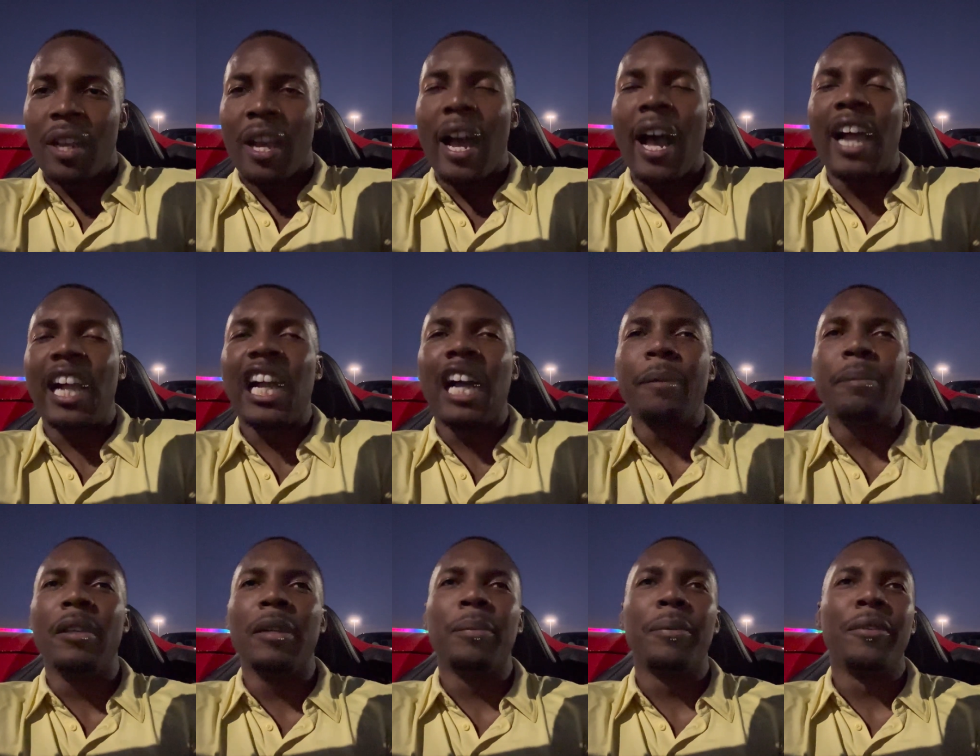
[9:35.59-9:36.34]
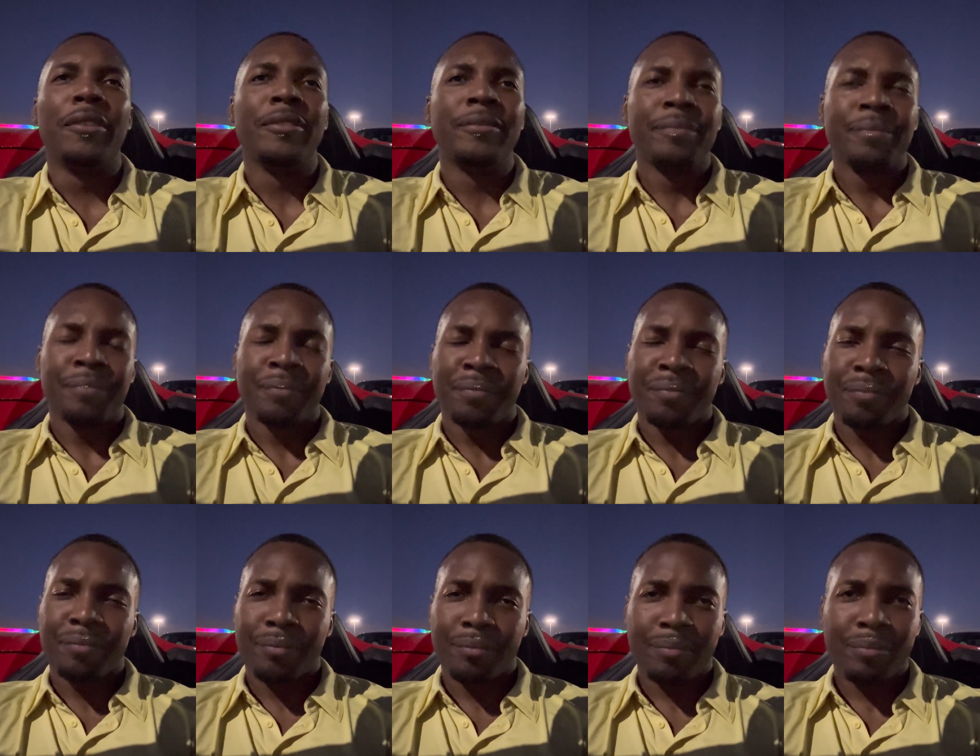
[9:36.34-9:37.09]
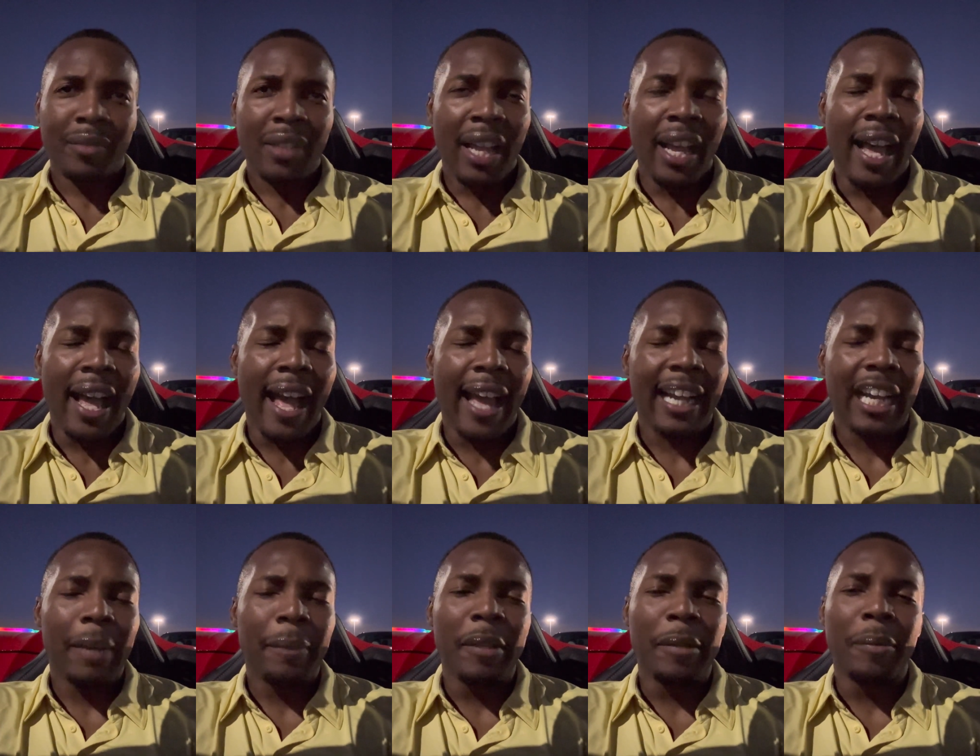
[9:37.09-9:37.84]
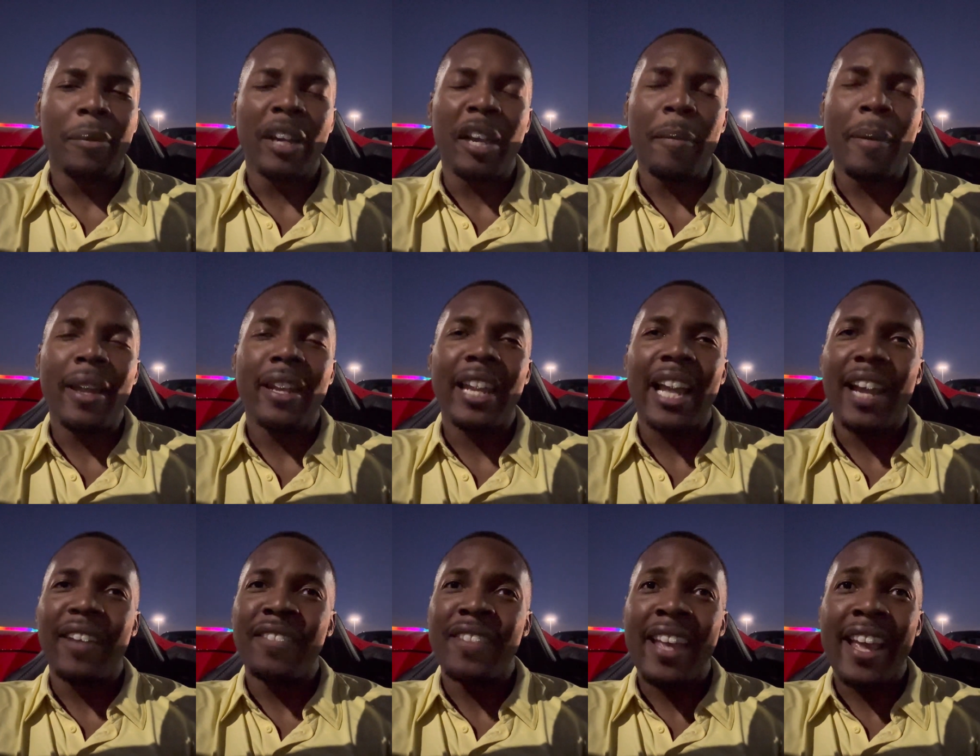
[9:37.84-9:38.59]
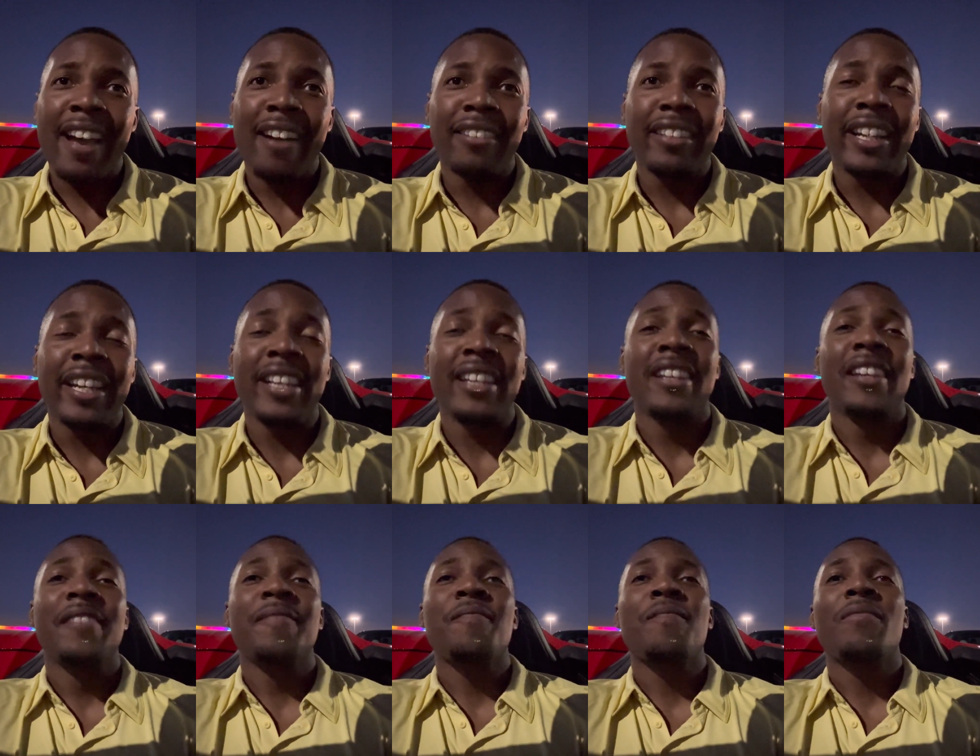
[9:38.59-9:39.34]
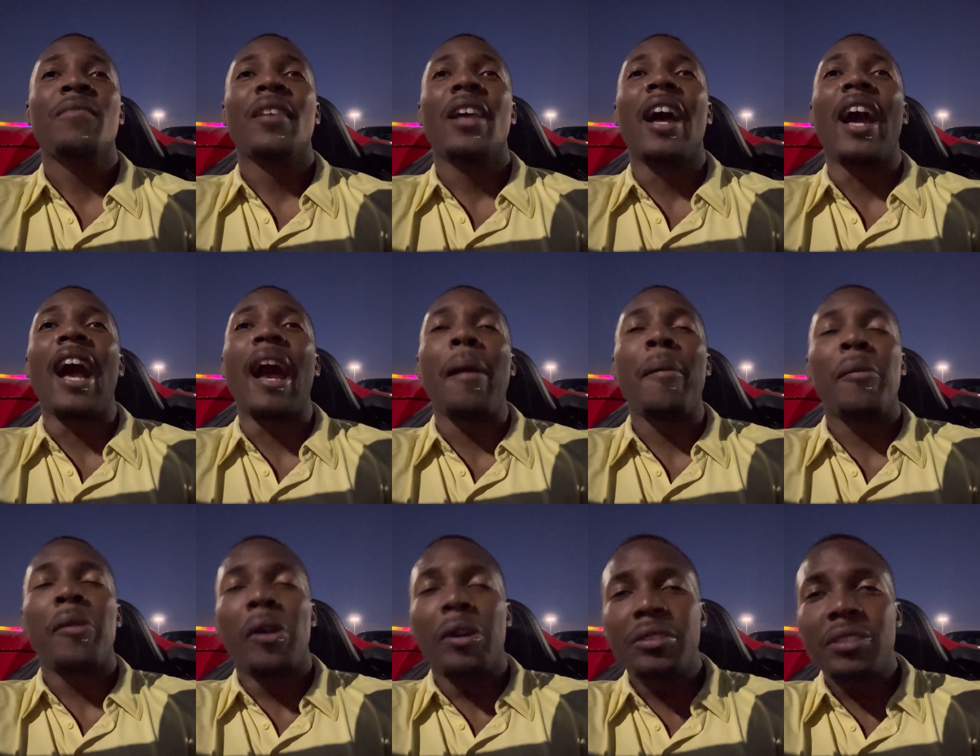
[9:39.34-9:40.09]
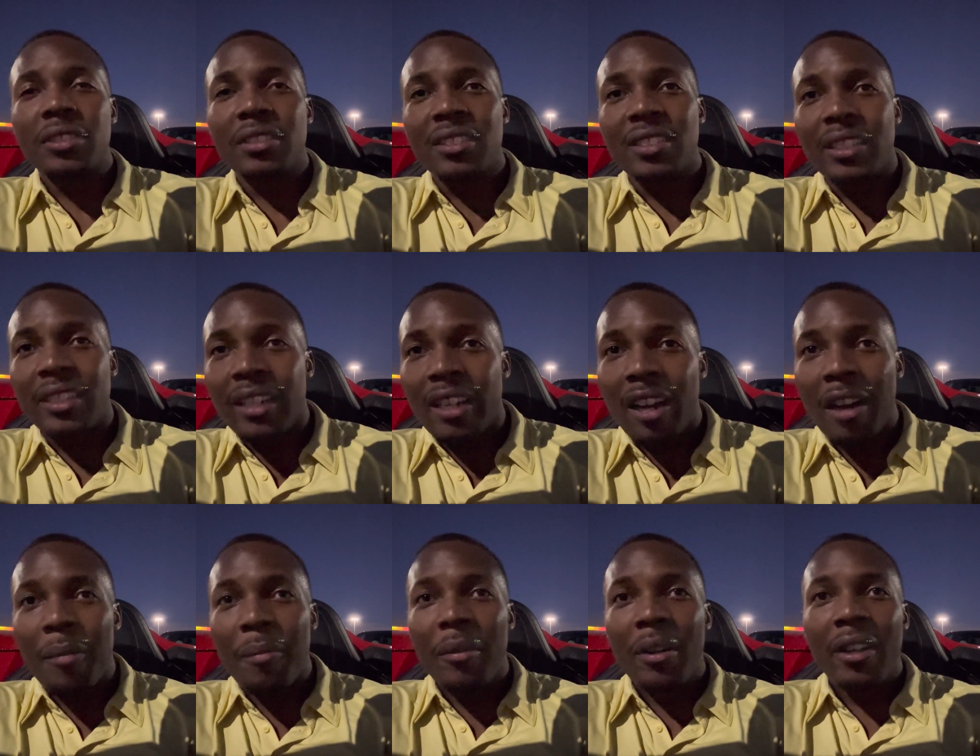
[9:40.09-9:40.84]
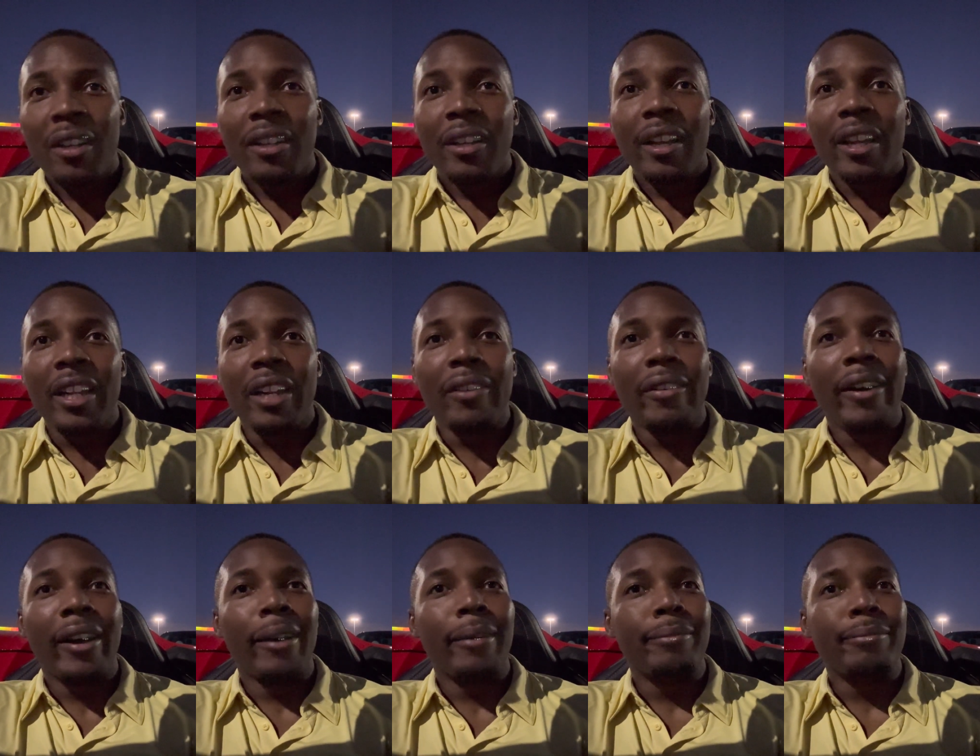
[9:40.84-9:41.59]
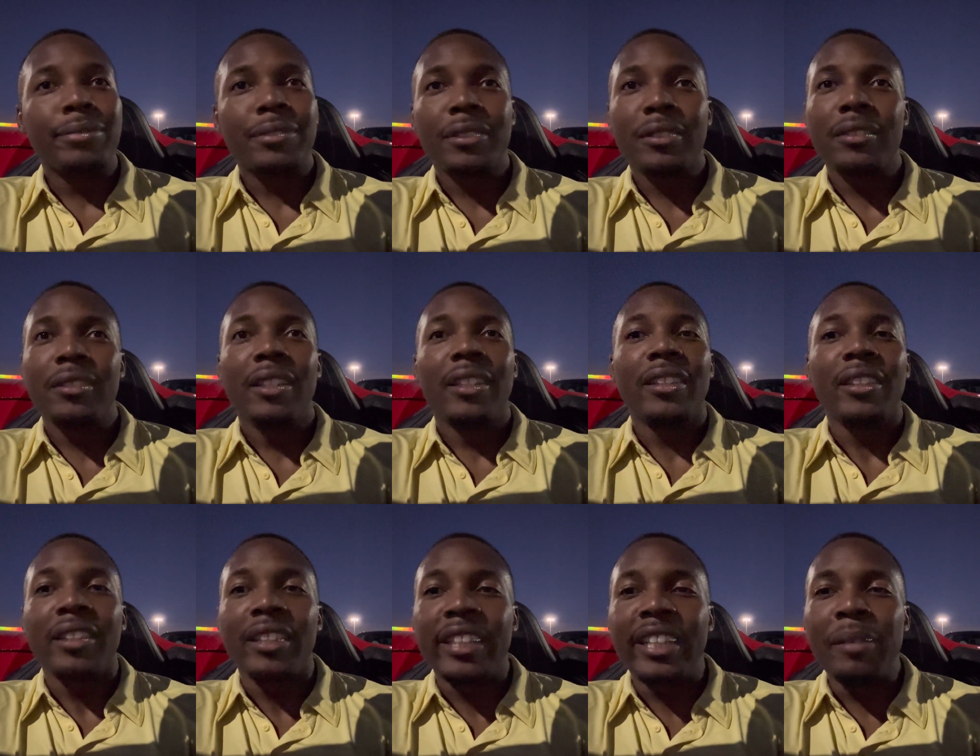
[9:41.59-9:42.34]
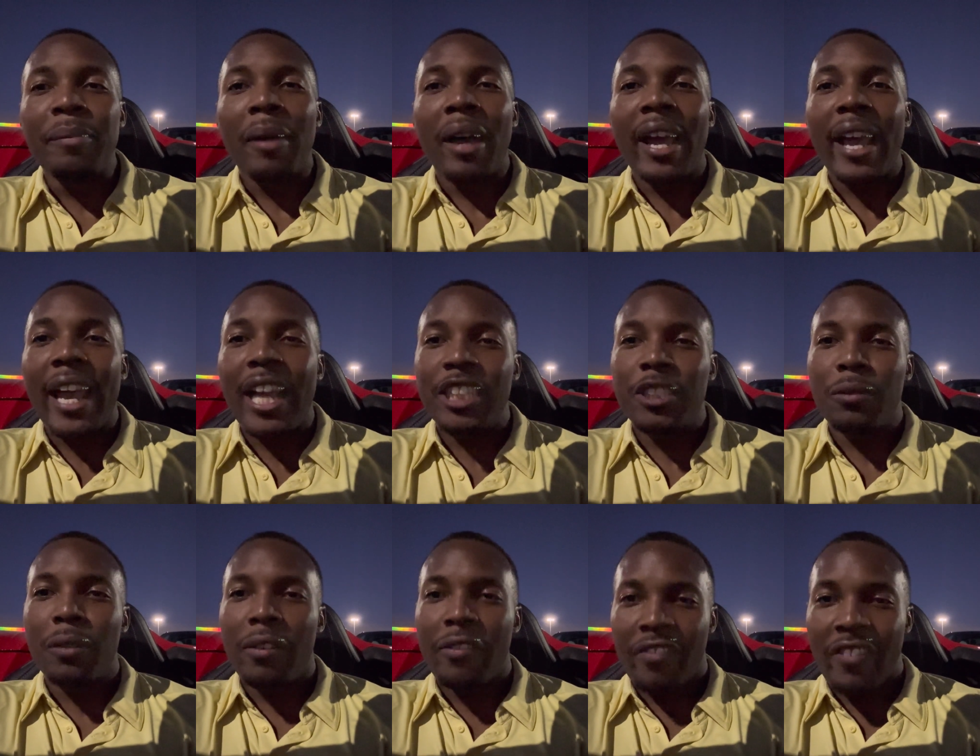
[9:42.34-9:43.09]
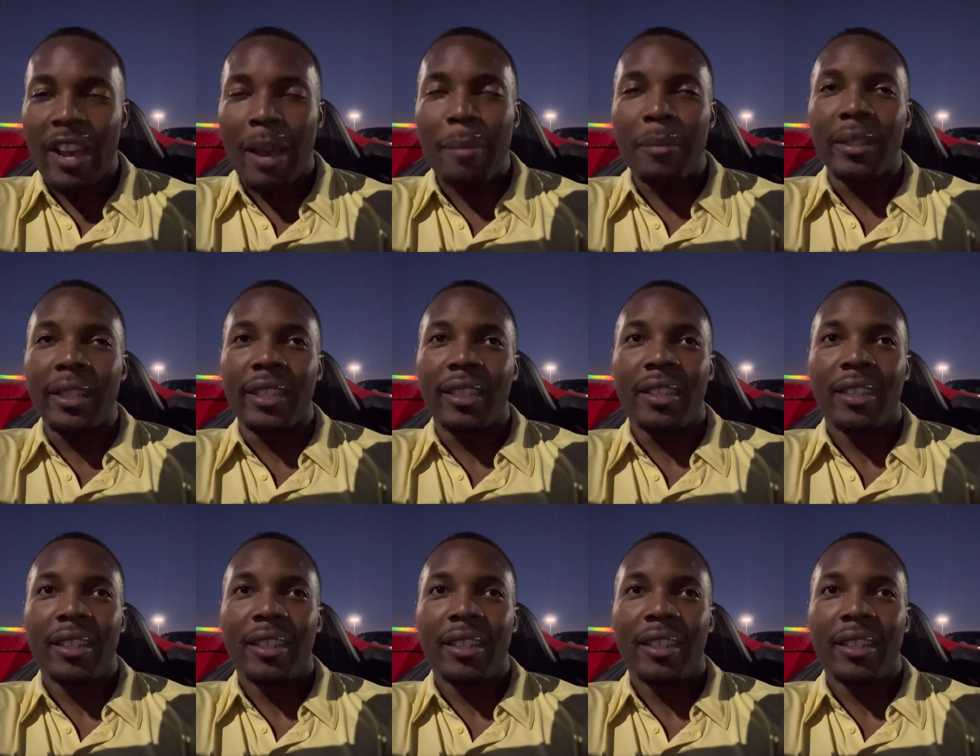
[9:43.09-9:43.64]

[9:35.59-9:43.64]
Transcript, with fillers: I got people, I got people in my life now that I'm closer to them, you know, um, than my actual family.